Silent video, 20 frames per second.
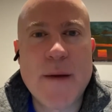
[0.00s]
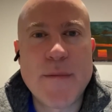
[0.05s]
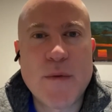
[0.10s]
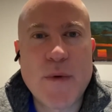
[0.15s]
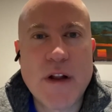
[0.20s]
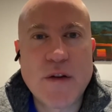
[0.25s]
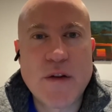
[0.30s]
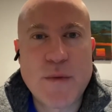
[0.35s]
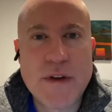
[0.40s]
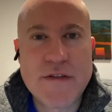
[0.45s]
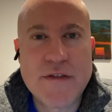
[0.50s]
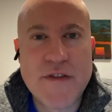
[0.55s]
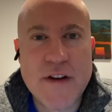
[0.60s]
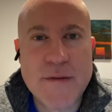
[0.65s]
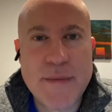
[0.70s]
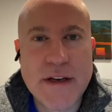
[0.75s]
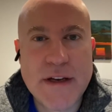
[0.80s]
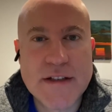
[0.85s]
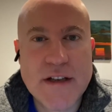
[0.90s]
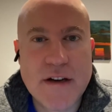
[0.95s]
We've
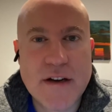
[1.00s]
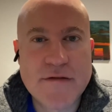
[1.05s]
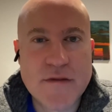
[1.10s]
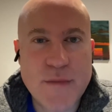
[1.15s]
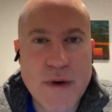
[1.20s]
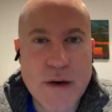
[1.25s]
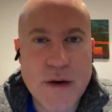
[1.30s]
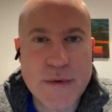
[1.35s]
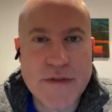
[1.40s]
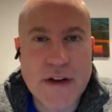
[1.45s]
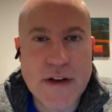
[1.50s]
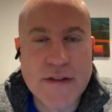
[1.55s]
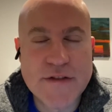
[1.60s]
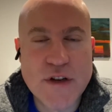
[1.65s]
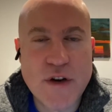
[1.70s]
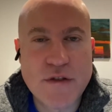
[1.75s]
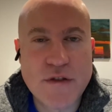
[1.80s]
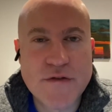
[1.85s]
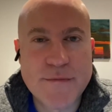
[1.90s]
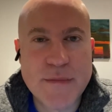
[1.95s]
picked up from where we've left
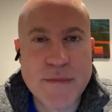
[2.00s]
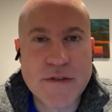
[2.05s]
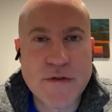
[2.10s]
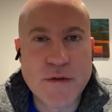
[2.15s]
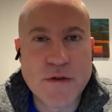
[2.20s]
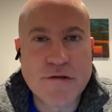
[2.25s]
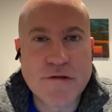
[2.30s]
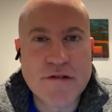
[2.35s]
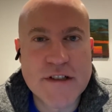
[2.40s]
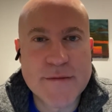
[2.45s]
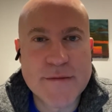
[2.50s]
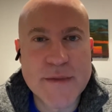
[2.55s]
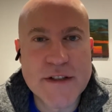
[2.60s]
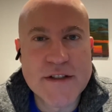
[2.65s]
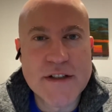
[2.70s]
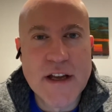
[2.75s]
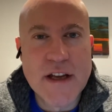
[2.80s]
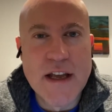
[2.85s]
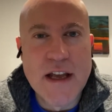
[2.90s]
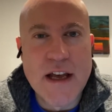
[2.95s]
off before Christmas,